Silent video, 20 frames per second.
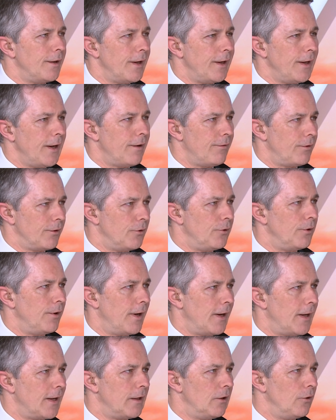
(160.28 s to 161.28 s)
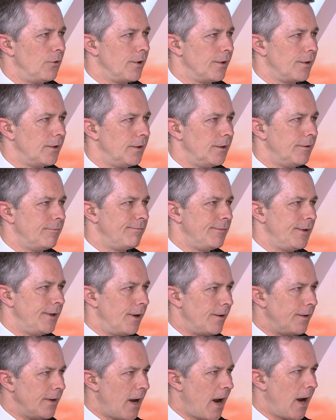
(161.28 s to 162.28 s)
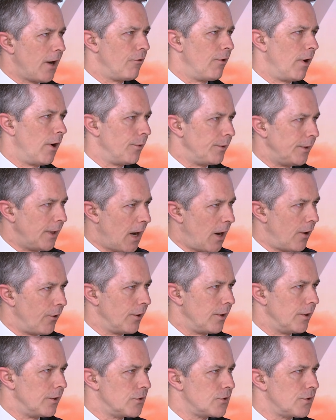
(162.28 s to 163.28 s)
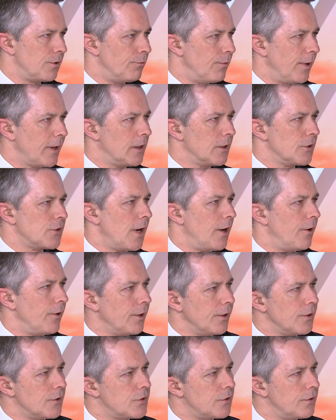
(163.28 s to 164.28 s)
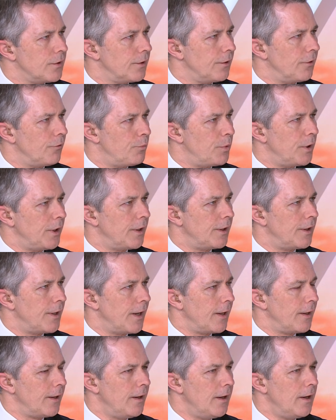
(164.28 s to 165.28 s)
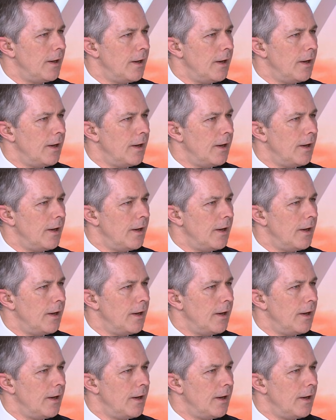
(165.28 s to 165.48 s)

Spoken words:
they have a good hard look at the aggro and the arrogance, the reckless arrogance of Peter Dutton.